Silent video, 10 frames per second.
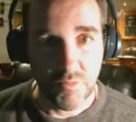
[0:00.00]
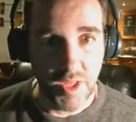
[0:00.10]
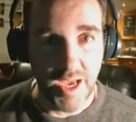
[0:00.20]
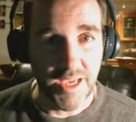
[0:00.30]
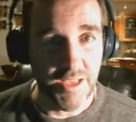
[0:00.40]

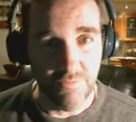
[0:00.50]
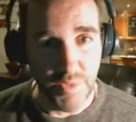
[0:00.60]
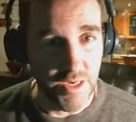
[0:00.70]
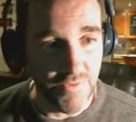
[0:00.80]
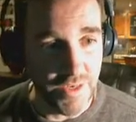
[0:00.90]
I
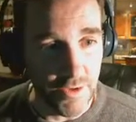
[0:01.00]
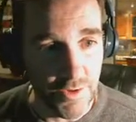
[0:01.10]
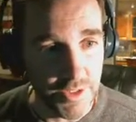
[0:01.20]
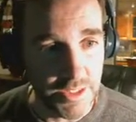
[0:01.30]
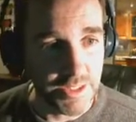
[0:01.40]
made a video
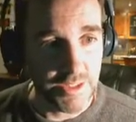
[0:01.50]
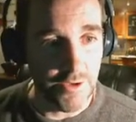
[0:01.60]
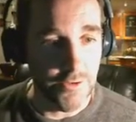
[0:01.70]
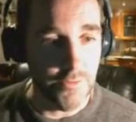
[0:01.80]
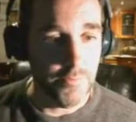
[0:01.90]
on this,
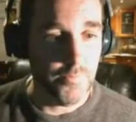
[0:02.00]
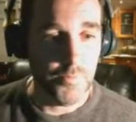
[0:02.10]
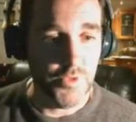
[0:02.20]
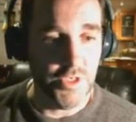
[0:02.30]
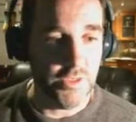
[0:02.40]
so
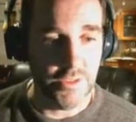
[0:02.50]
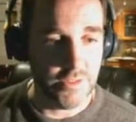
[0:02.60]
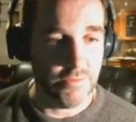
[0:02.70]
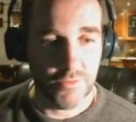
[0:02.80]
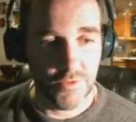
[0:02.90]
you can
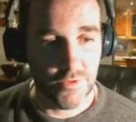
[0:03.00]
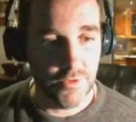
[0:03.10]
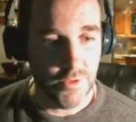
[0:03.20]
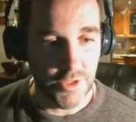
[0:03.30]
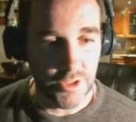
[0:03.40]
just
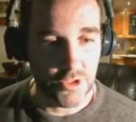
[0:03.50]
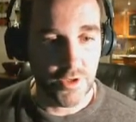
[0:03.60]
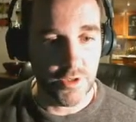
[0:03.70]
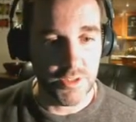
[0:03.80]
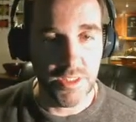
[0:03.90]
uh, the
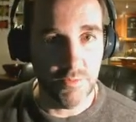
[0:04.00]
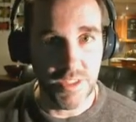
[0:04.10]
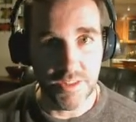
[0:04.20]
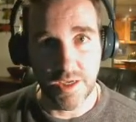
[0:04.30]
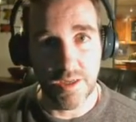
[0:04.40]
trigger
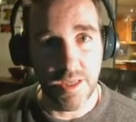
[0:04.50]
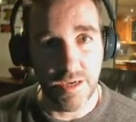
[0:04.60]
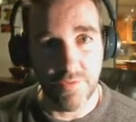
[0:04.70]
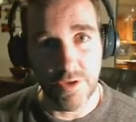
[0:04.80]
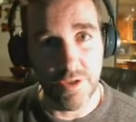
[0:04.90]
CMD's got a lot
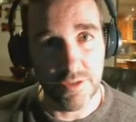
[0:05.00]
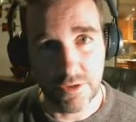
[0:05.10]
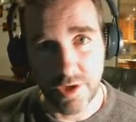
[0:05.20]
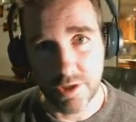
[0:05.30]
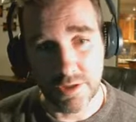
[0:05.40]
of good
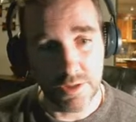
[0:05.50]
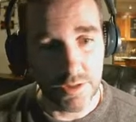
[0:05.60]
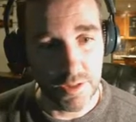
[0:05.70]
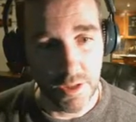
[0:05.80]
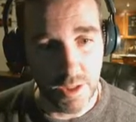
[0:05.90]

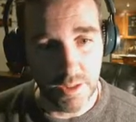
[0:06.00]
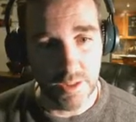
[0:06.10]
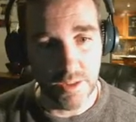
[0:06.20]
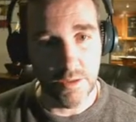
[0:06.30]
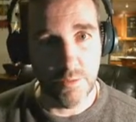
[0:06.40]
instructions on
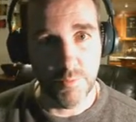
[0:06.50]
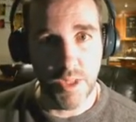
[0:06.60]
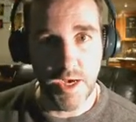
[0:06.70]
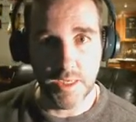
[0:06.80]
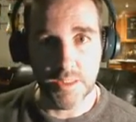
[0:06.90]
the
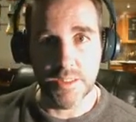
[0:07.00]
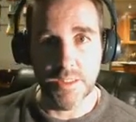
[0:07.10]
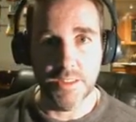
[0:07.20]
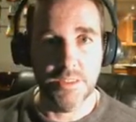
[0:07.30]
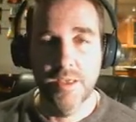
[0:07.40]
blog and
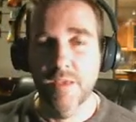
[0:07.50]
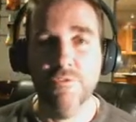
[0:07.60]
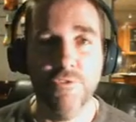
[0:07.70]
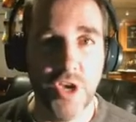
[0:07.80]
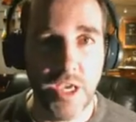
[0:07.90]
things.
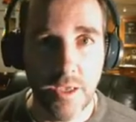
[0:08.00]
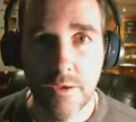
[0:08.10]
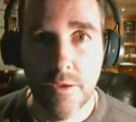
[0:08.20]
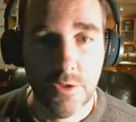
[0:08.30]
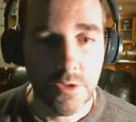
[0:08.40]
Free
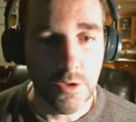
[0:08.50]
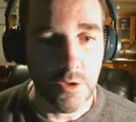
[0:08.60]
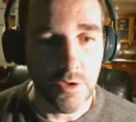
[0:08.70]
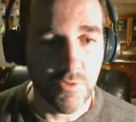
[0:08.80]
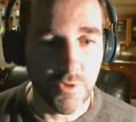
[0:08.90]

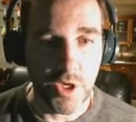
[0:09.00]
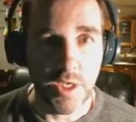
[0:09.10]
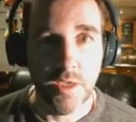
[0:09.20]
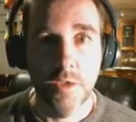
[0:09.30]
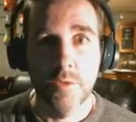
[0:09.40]
totally
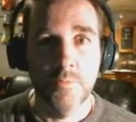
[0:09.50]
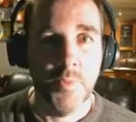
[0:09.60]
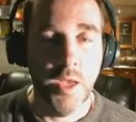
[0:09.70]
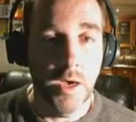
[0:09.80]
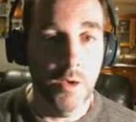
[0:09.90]
free.
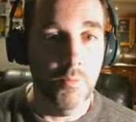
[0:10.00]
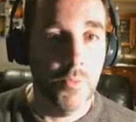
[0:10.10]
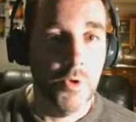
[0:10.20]
Um,